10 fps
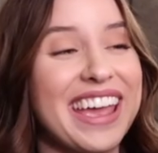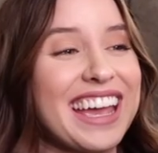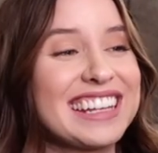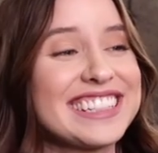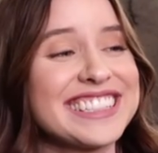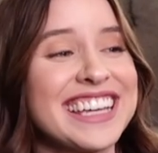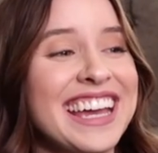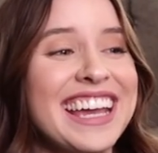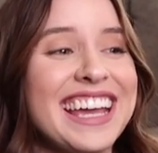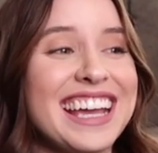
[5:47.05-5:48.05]
and
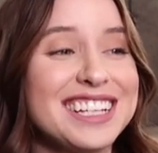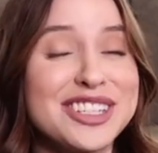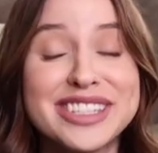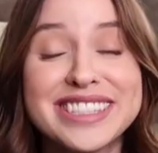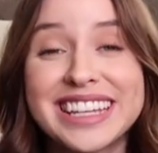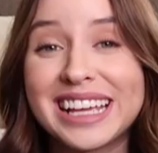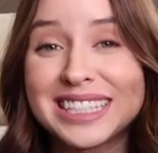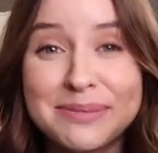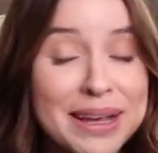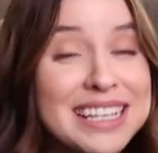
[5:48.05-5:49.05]
it's just,
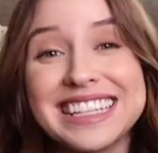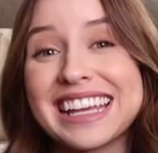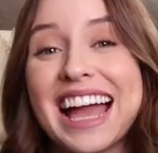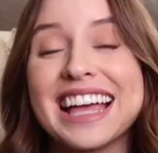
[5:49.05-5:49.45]
it's amazing.